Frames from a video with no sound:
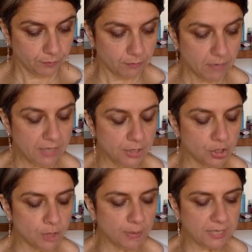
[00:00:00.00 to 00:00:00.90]

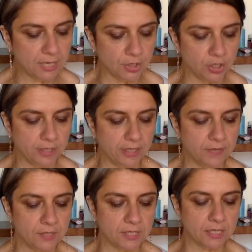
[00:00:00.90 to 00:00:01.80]
Maharishi Patanjali
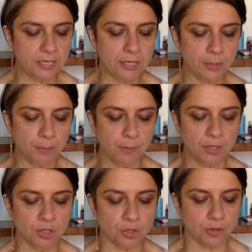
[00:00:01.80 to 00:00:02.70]
gives a clear
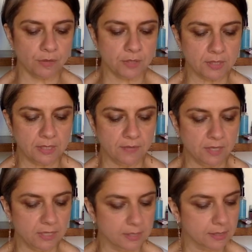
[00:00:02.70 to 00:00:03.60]
picture of these
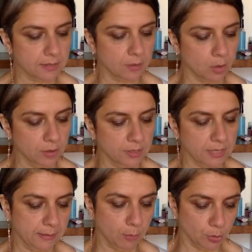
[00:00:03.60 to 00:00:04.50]
deviants' thoughts
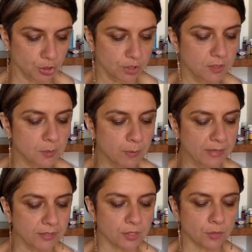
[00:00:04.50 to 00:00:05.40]
and emotions
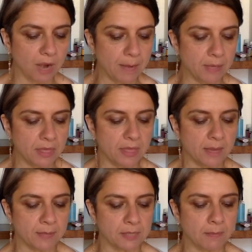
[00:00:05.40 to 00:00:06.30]
by describing
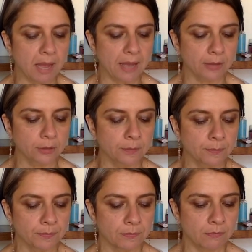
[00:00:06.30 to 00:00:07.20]
them as mild,
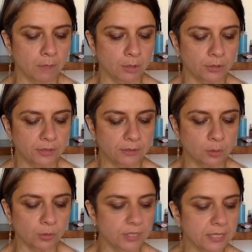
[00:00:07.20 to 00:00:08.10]
moderate,
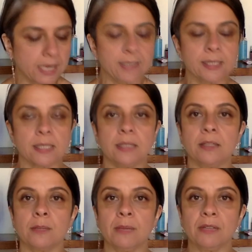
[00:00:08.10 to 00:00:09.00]
or intense in
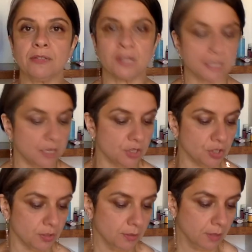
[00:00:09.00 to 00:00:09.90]
their
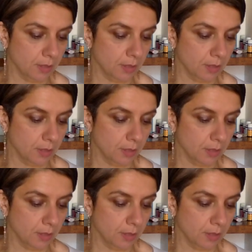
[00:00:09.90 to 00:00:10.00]
manifestation.